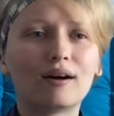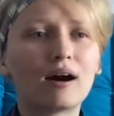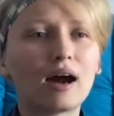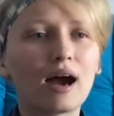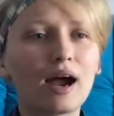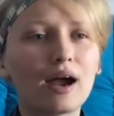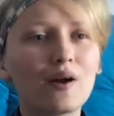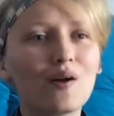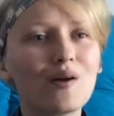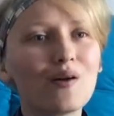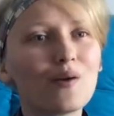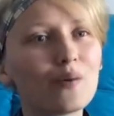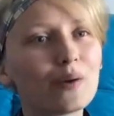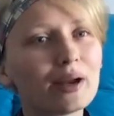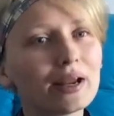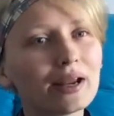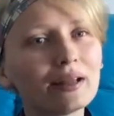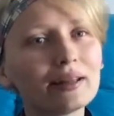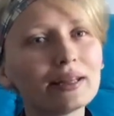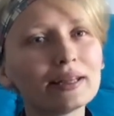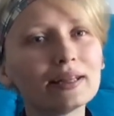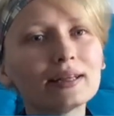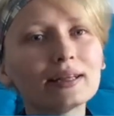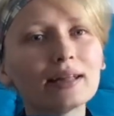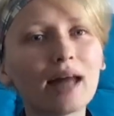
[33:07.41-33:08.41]
I
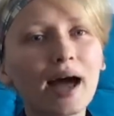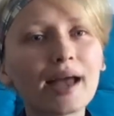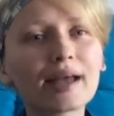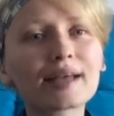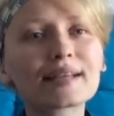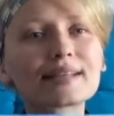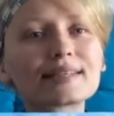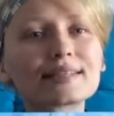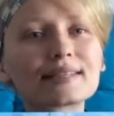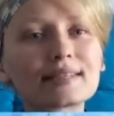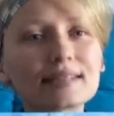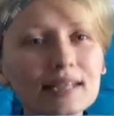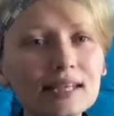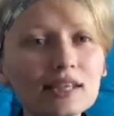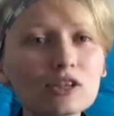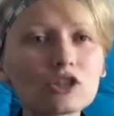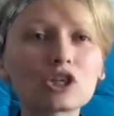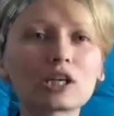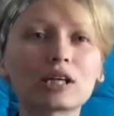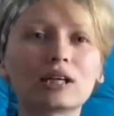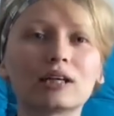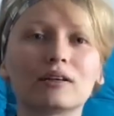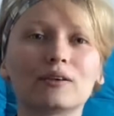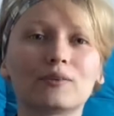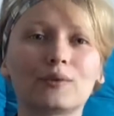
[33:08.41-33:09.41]
really like
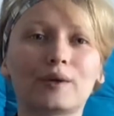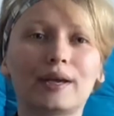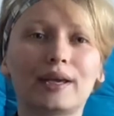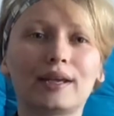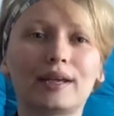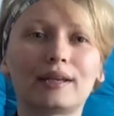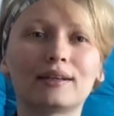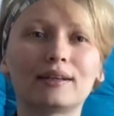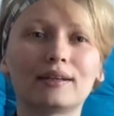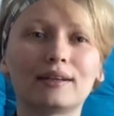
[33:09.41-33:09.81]
stitching green.